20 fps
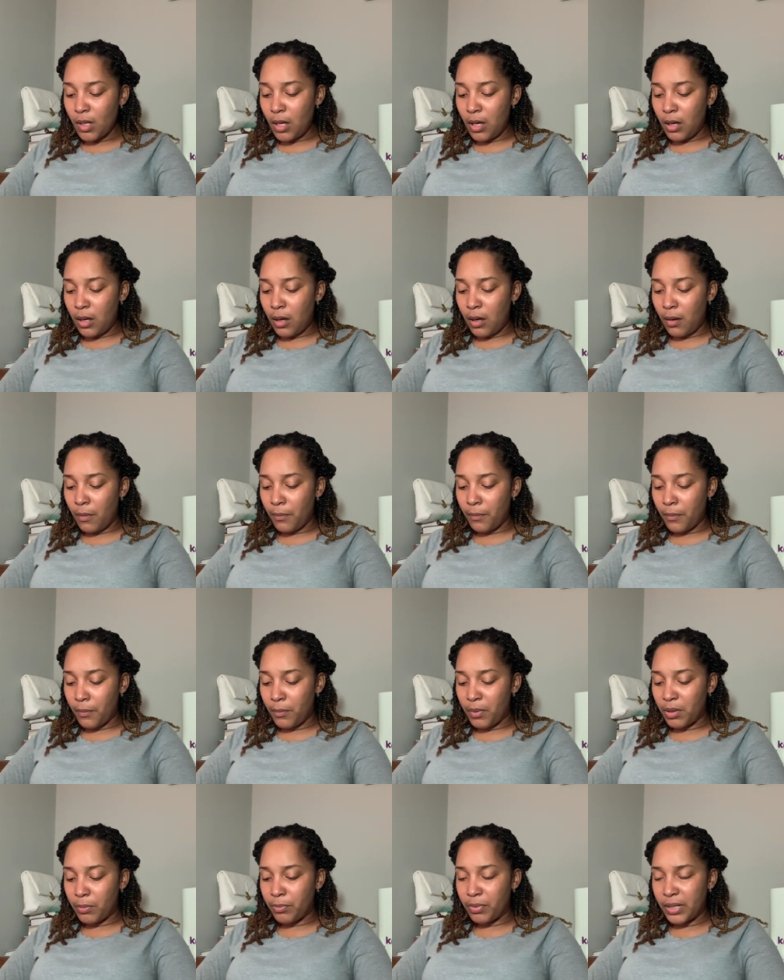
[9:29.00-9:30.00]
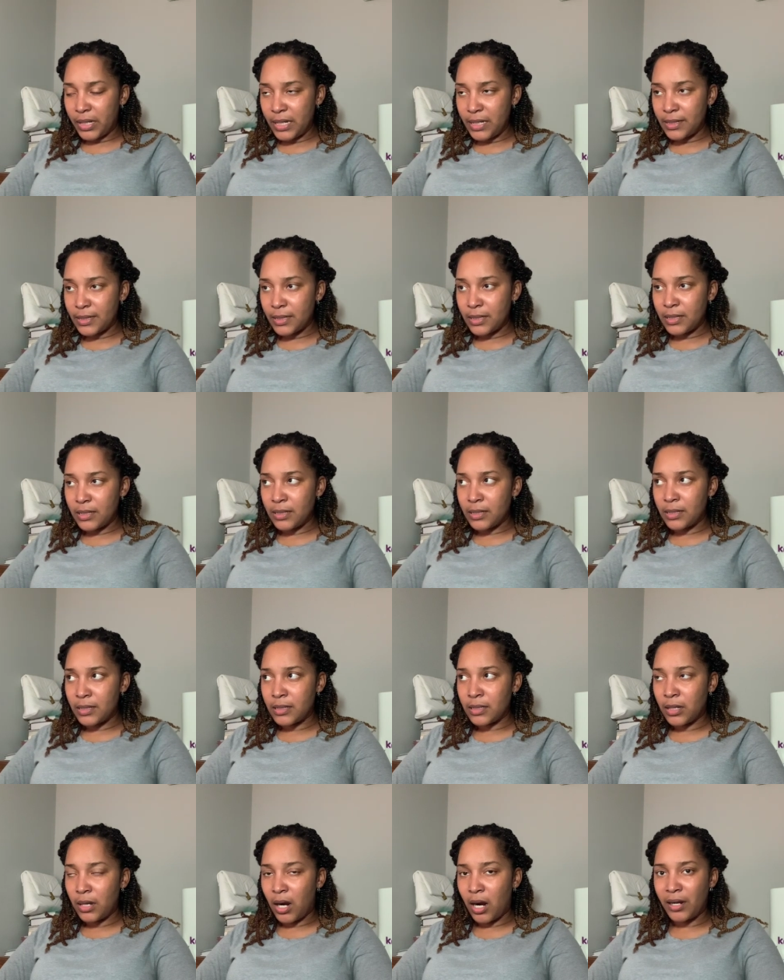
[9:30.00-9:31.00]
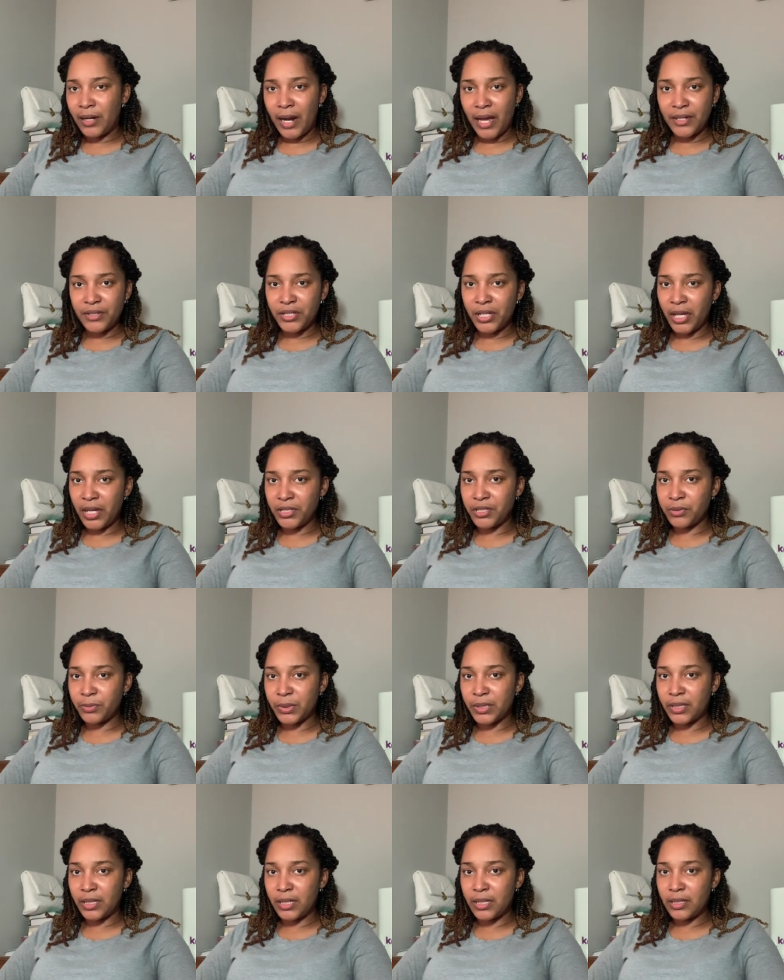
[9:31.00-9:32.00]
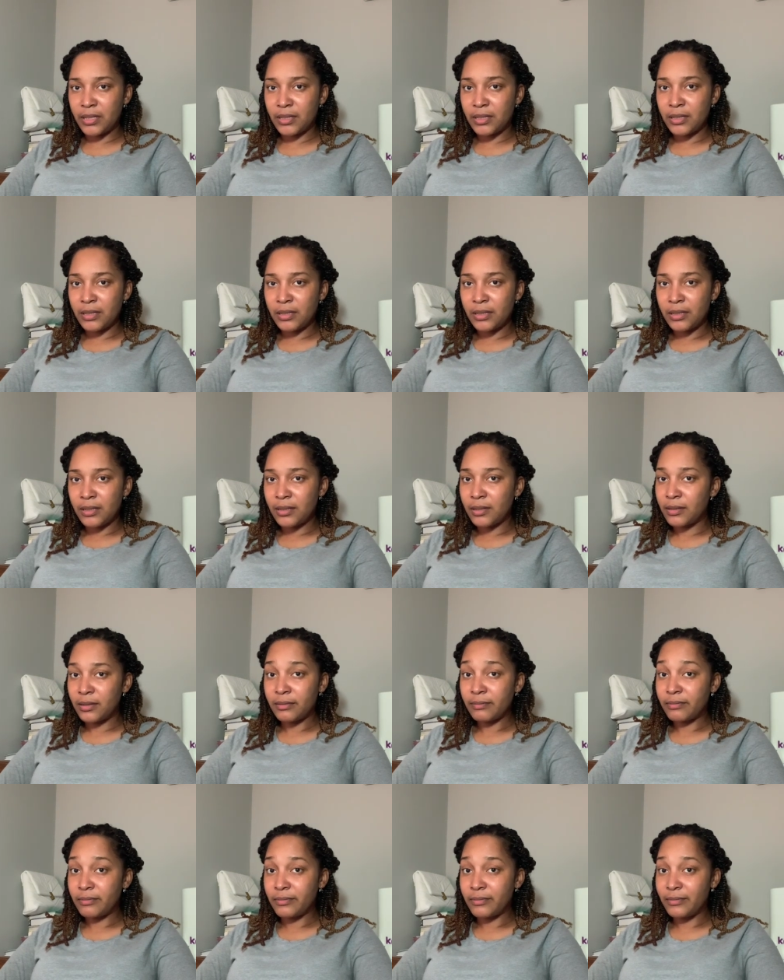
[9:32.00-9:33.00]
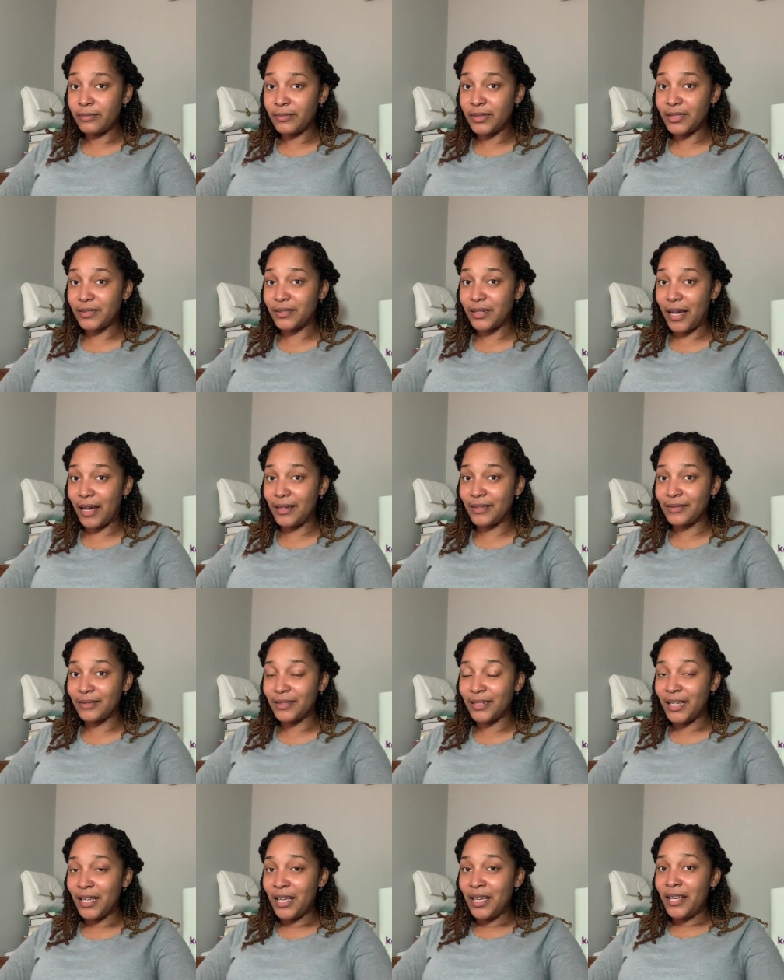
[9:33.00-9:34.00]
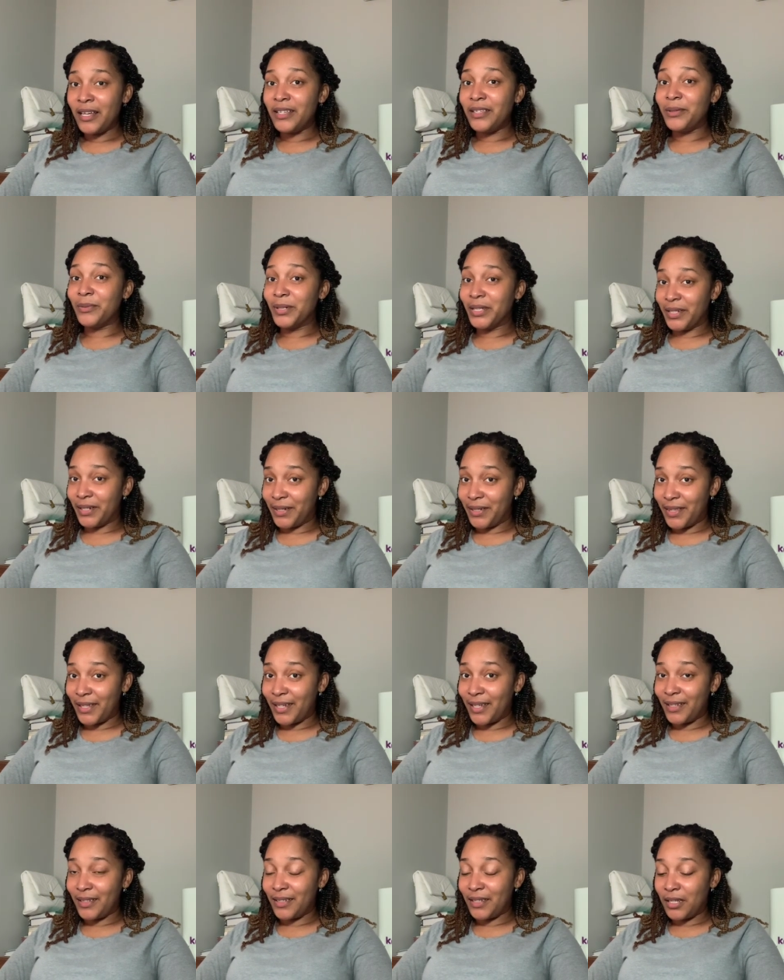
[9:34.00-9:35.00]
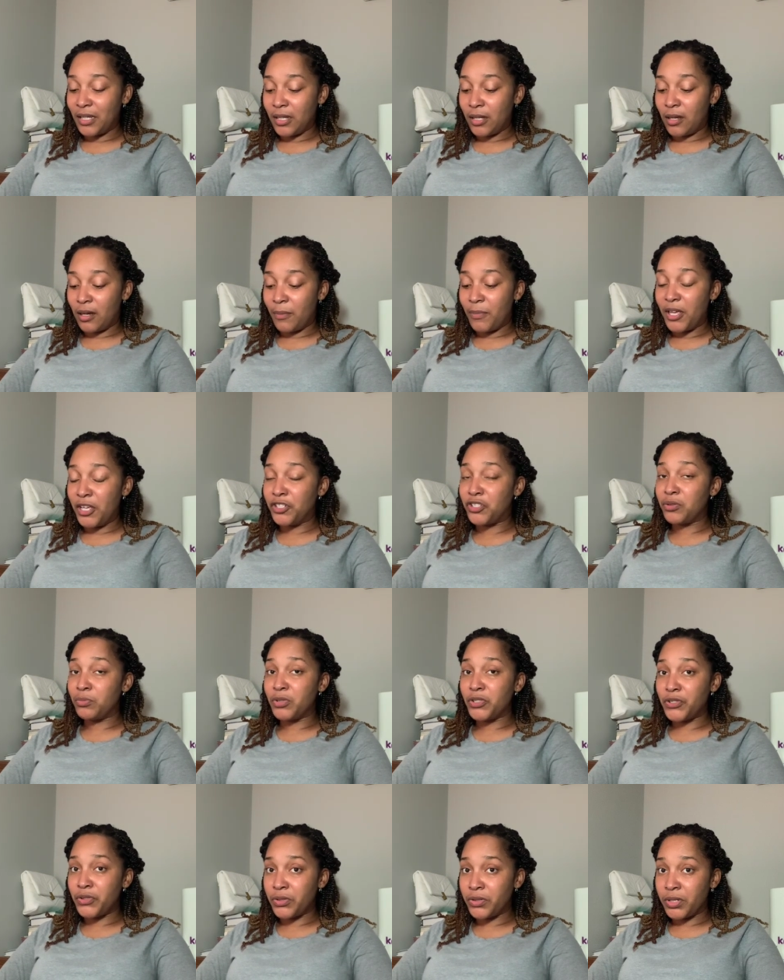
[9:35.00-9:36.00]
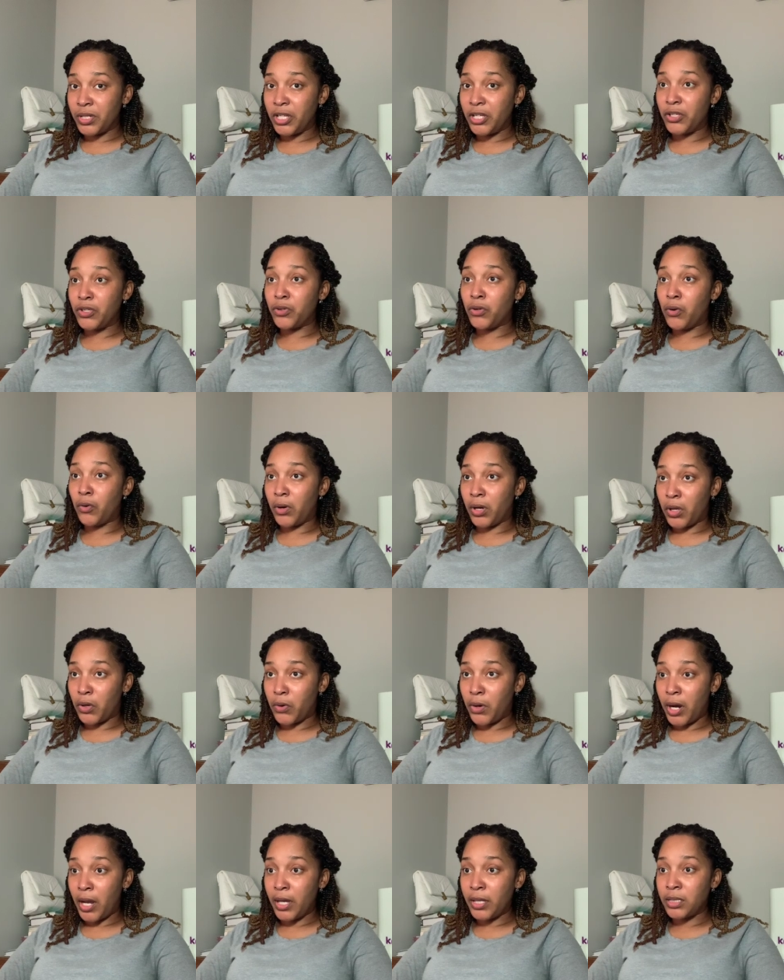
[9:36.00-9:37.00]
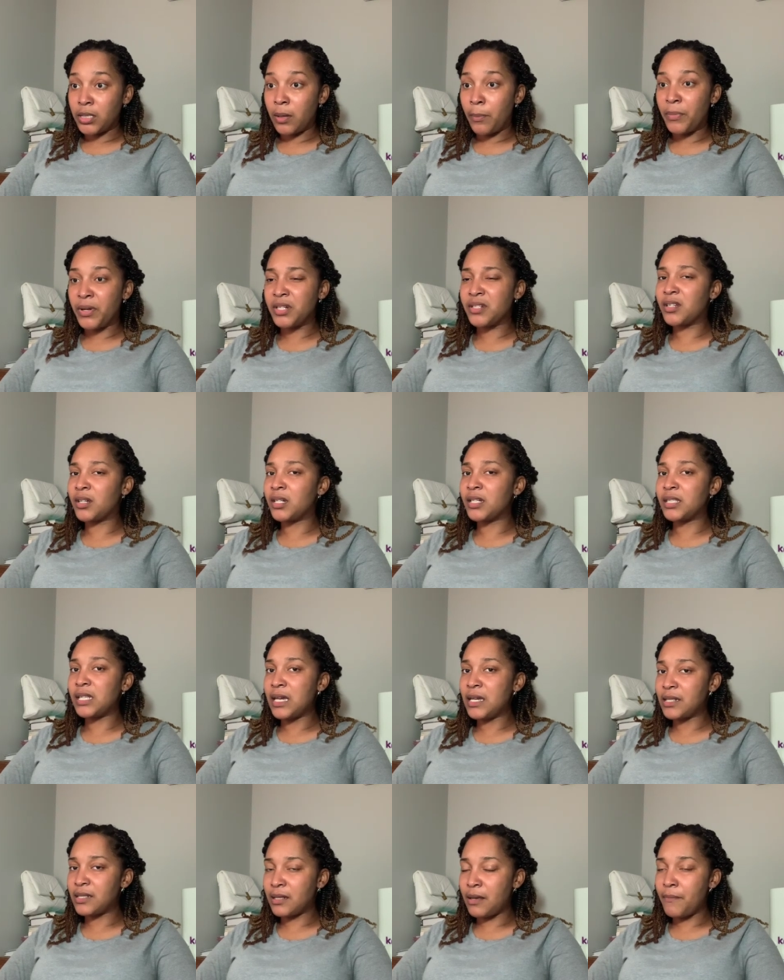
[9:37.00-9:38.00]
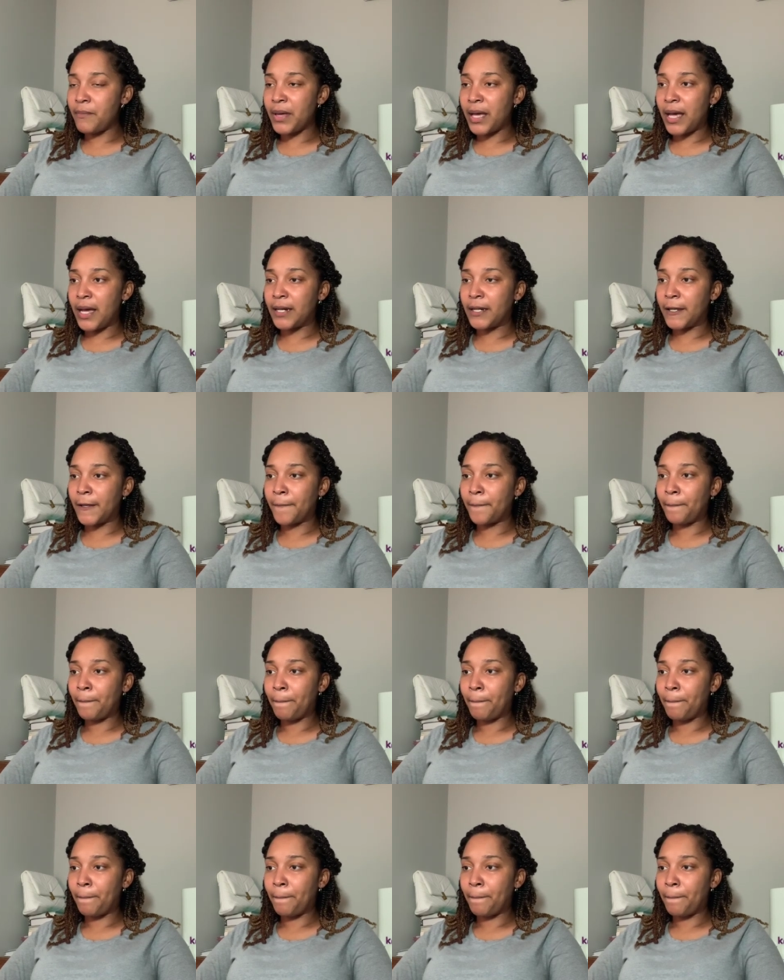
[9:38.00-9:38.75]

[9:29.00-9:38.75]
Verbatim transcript: Um, but blessings are not tangible things. It's not. You will learn that um, as you mature and you grow in Christ. But it's going to take somebody